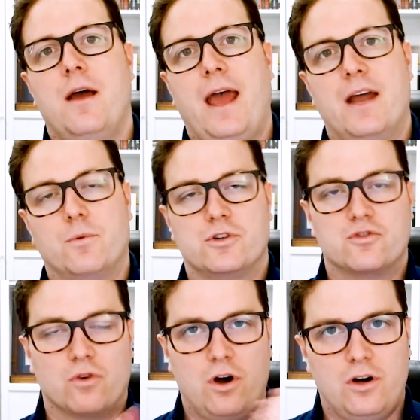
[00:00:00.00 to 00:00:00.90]
and
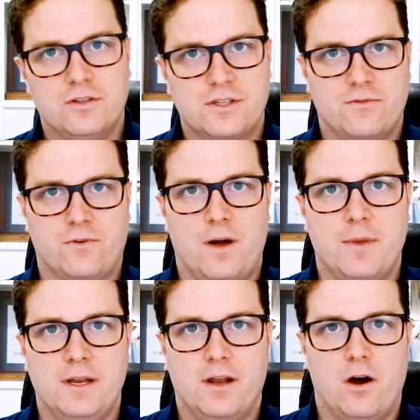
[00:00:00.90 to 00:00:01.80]
withdrawals from
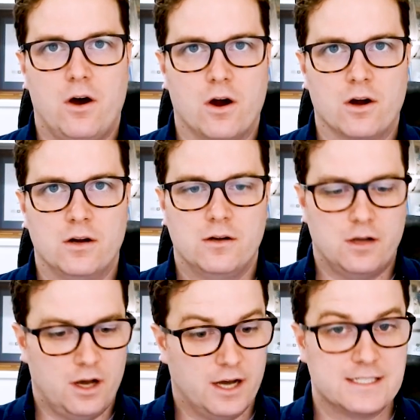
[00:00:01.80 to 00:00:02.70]
it are
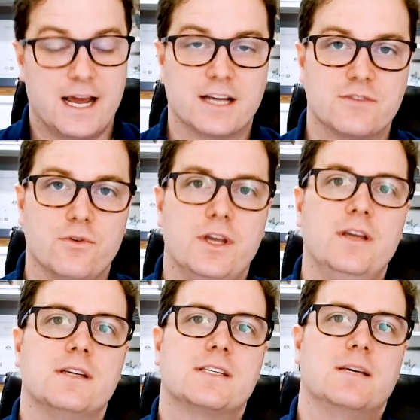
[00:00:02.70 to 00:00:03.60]

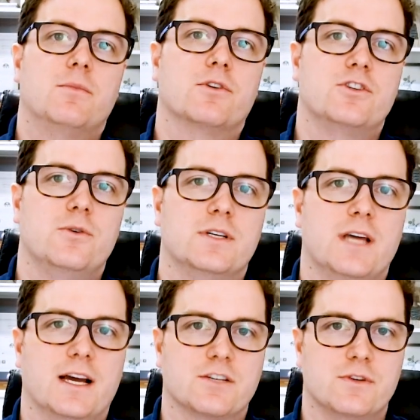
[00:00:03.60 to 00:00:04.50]
tax-free, similar to a
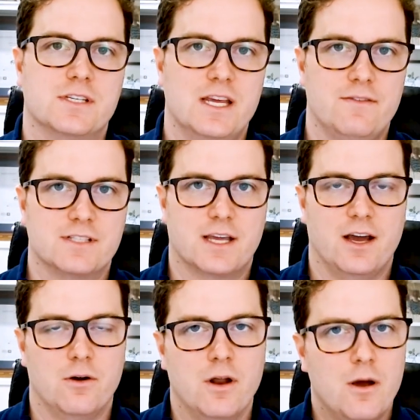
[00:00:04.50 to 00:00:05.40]
tax-free savings
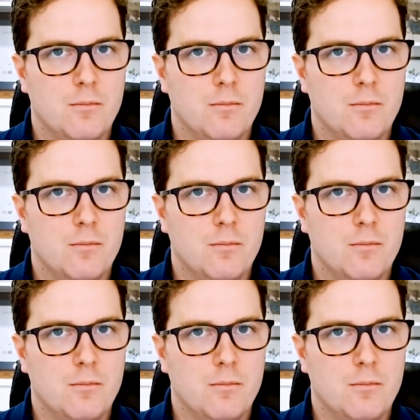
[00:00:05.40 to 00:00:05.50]
account.